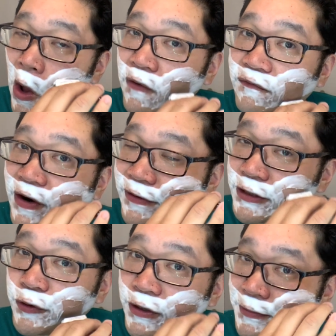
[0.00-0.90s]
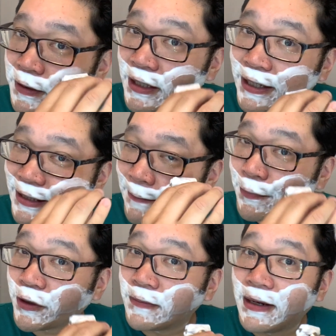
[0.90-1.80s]
very enjoyable. Again, that
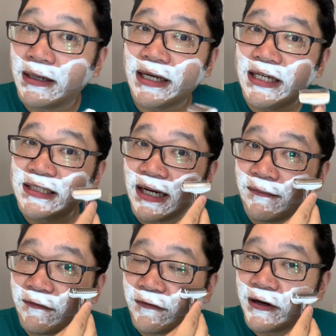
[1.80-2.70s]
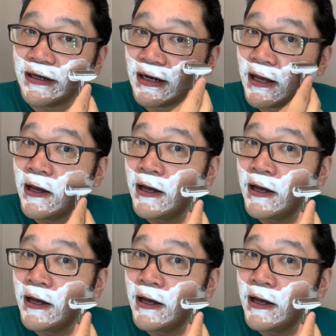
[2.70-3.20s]
bergamot is up front.